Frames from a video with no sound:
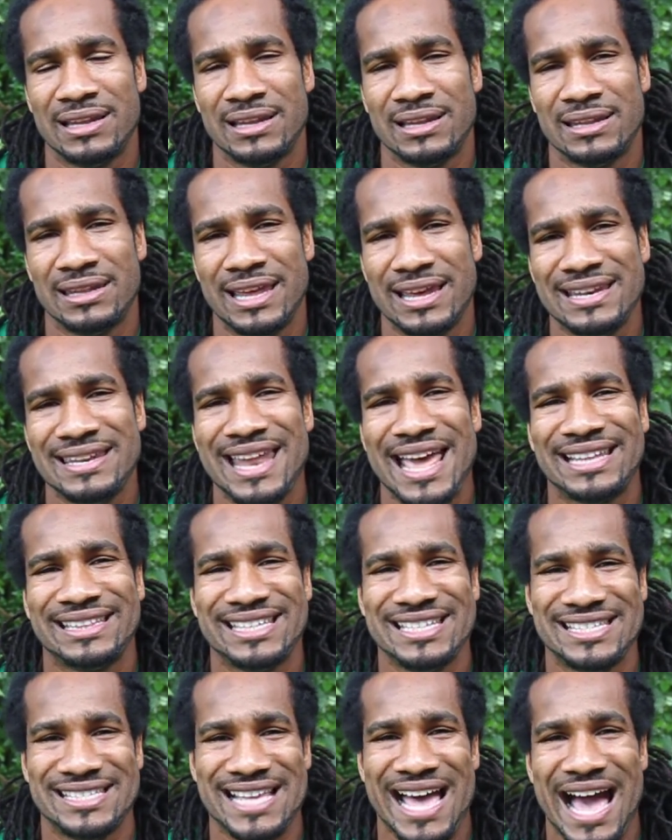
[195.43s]
letting that
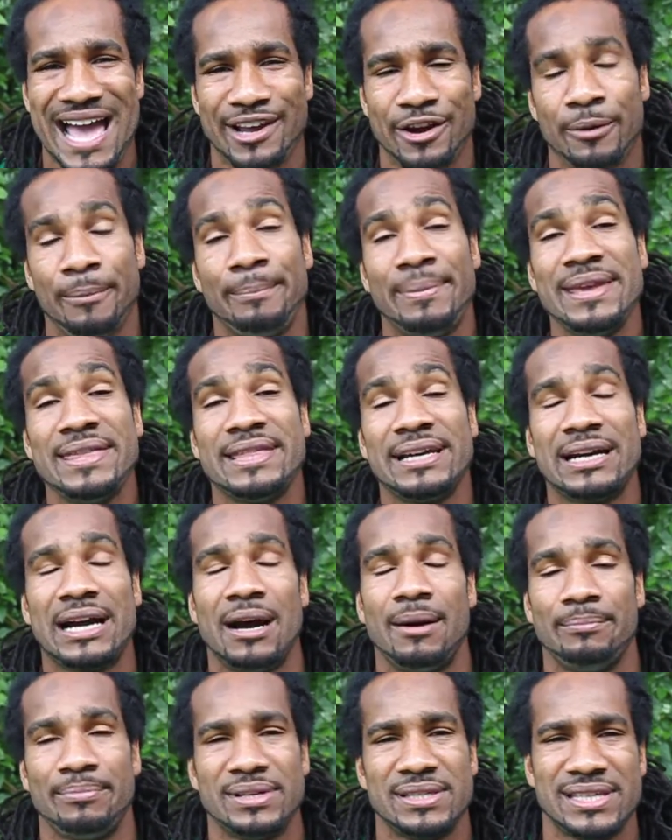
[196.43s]
desire be the
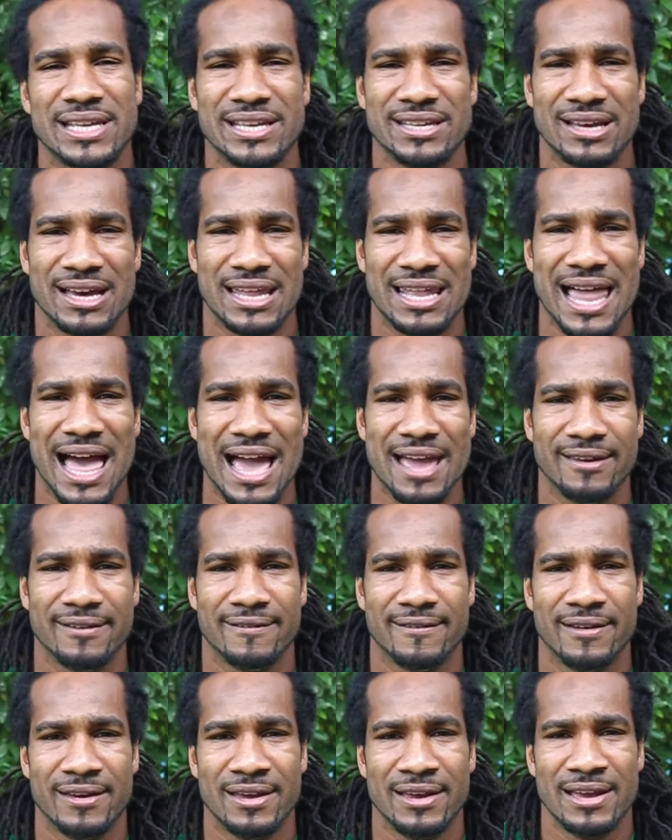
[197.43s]
compass in your life.
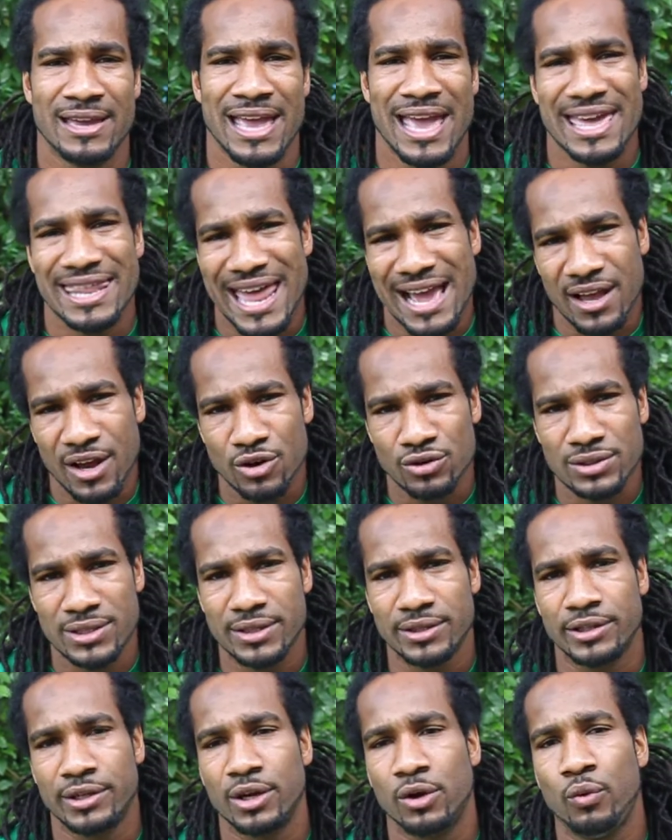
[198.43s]
And that goes
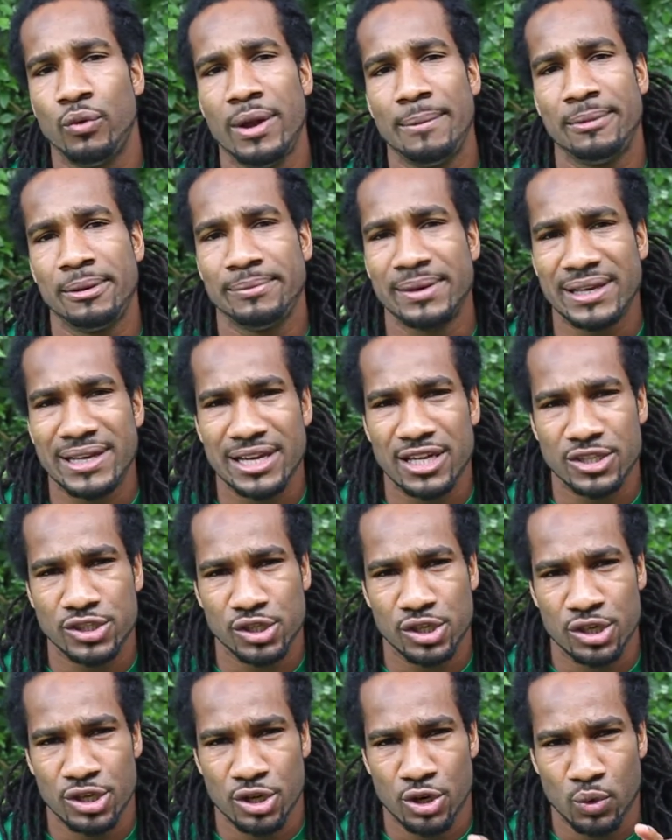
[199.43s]
under the equipment, because
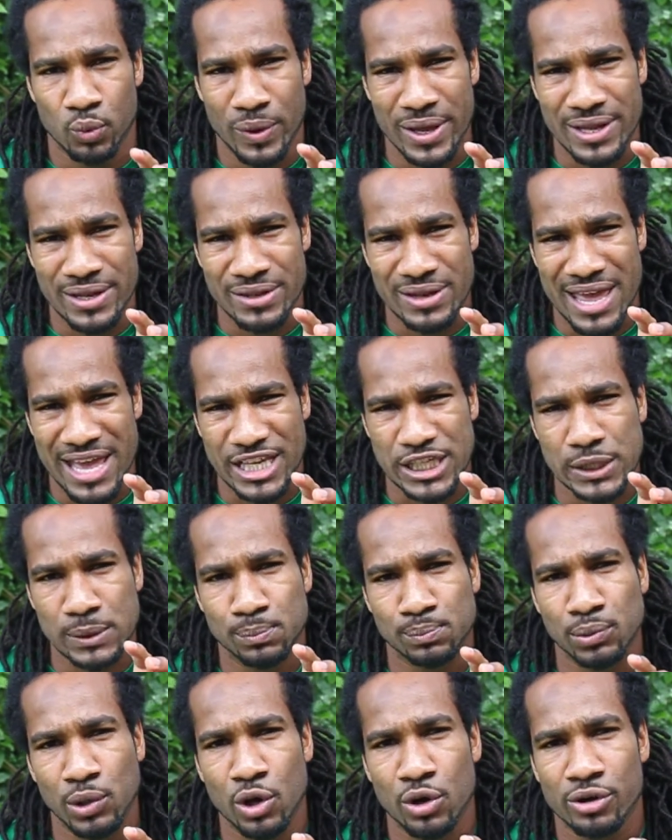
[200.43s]
when
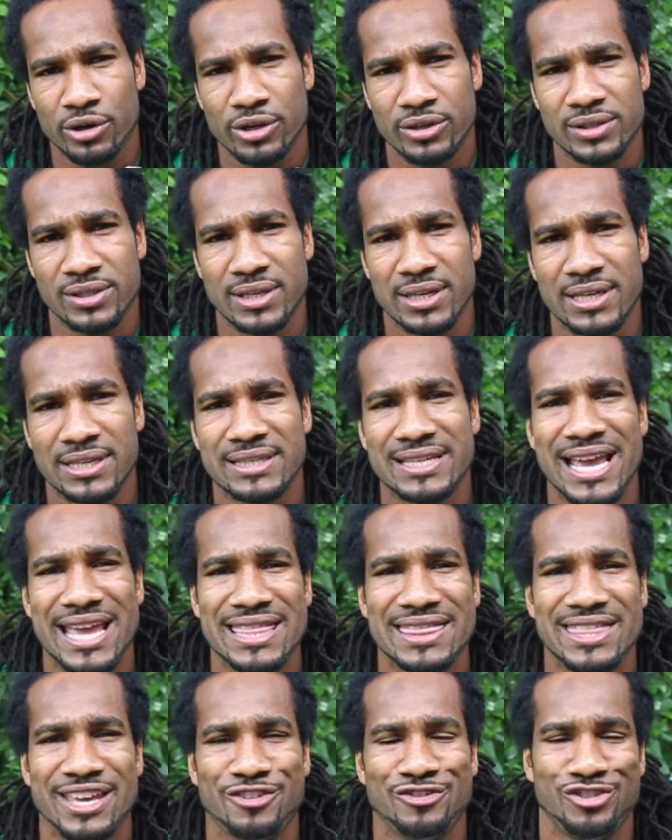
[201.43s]
explorers
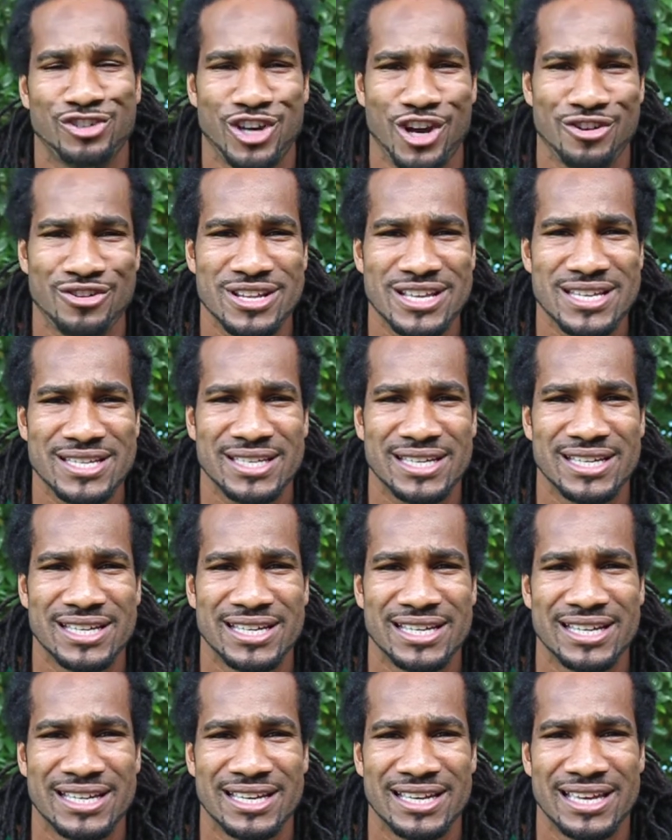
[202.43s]
take their journeys,
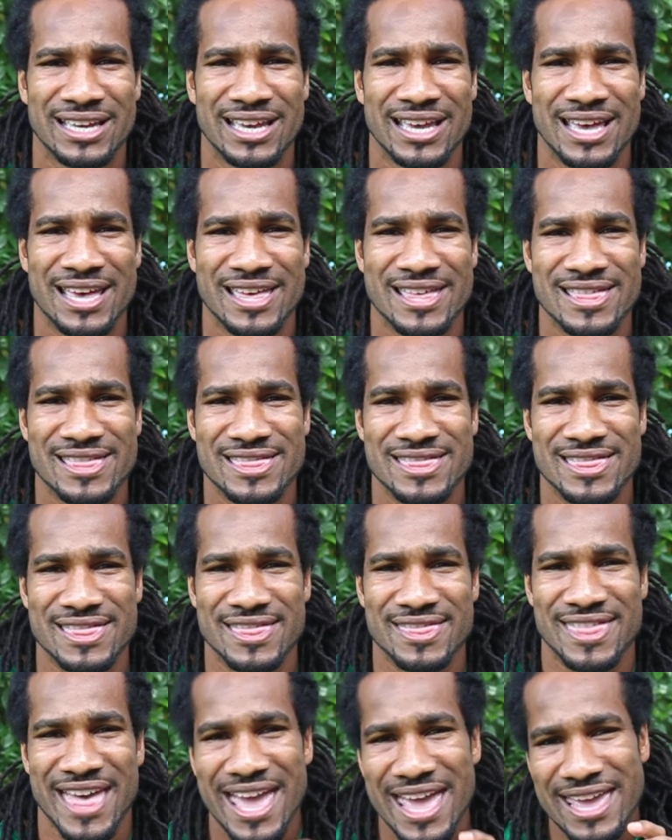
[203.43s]

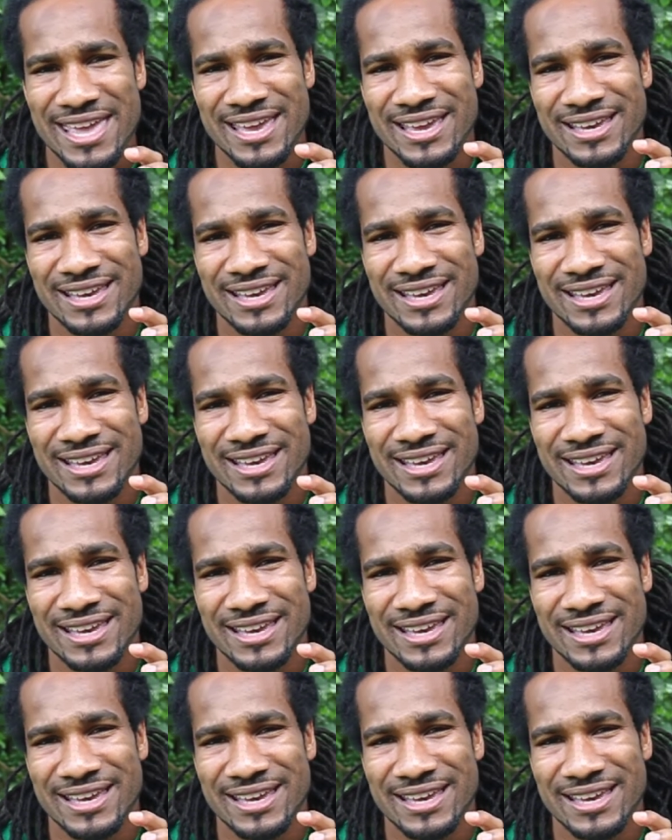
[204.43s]
they